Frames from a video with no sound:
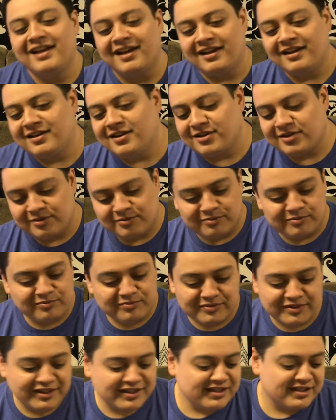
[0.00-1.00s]
Um,
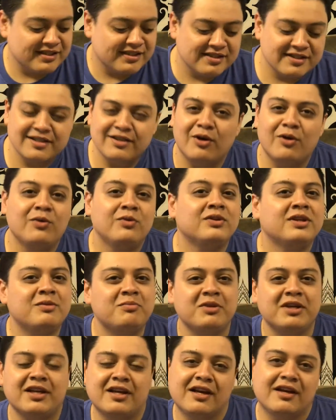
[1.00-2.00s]
this is only
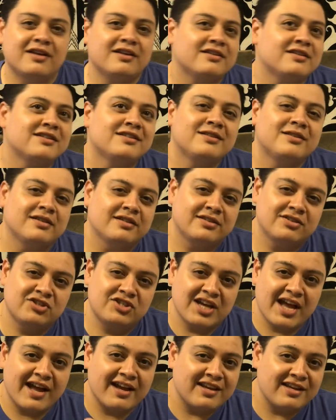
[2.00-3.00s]
because,
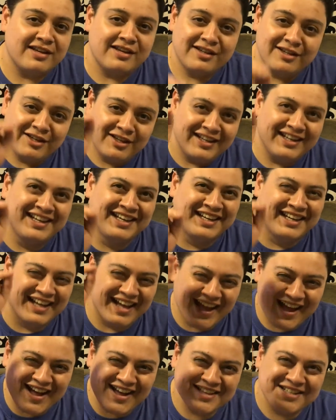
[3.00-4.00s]
Jackie,
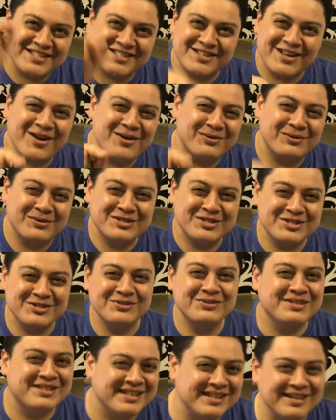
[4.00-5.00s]
I saw what
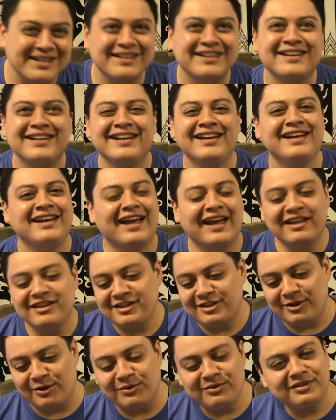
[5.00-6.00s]
you did, and
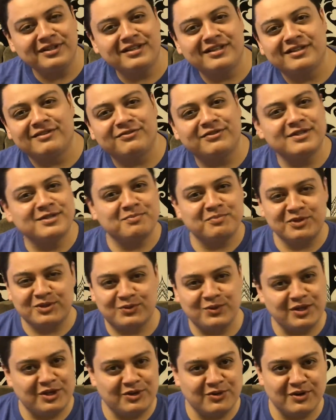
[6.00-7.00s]
the only difference
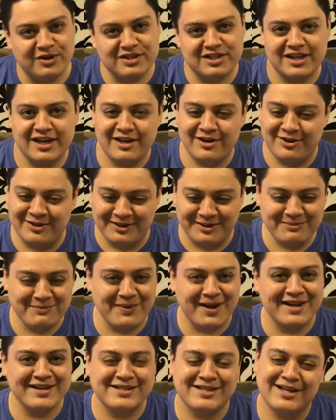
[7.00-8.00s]
between your channel and
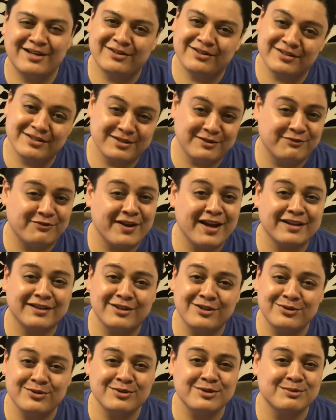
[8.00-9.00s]
my channel is the fact that
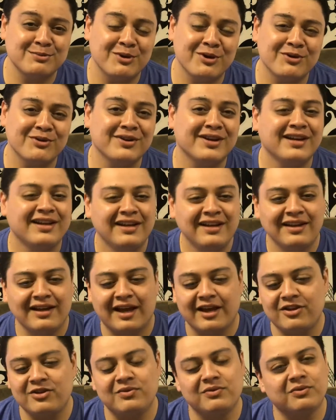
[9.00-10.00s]
you smoke,
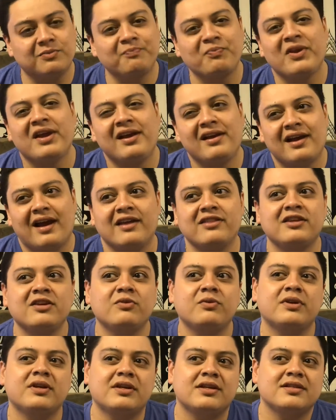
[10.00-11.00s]
and you, I think
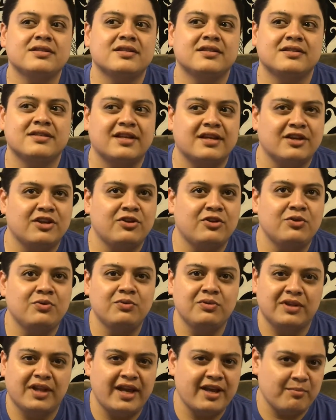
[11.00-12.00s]
what it is is that you
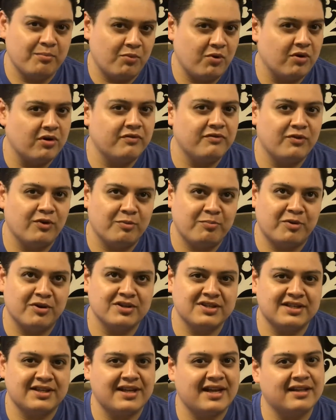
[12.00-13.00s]
let more of your
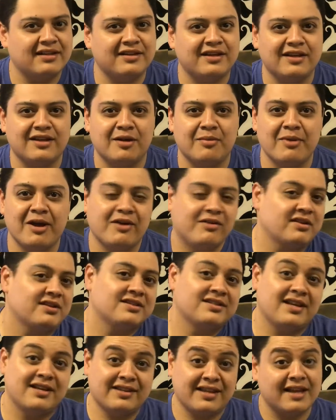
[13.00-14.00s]
personality come out,
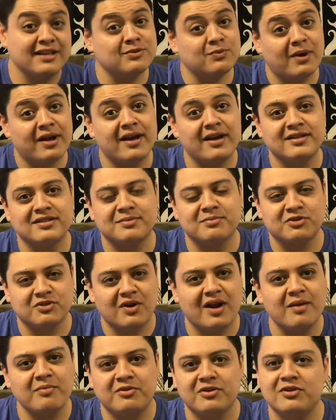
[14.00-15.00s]
because like that's why I
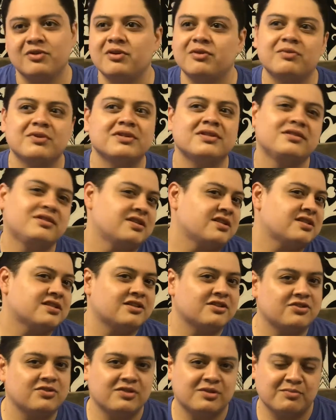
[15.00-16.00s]
subscribed to you. It wasn't just
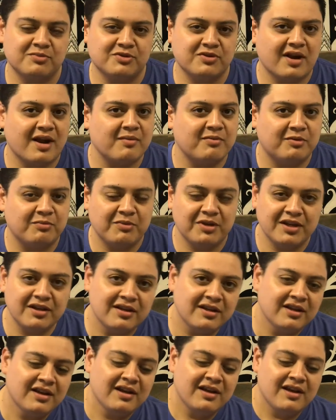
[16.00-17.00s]
because you subscribed to
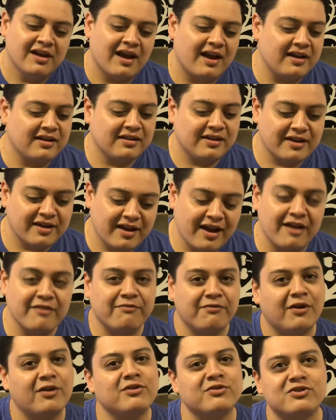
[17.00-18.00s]
me. I like I
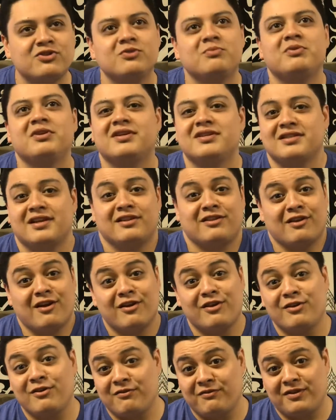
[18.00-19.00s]
followed you because I
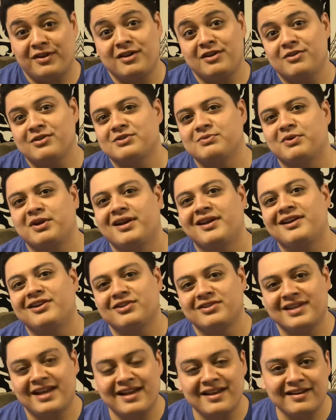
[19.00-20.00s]
thought your videos were
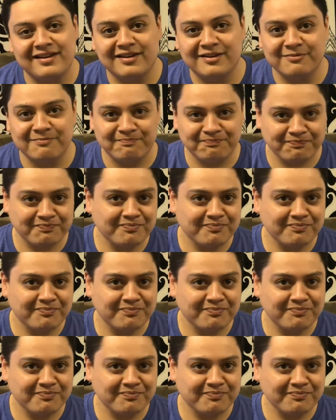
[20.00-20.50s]
entertaining.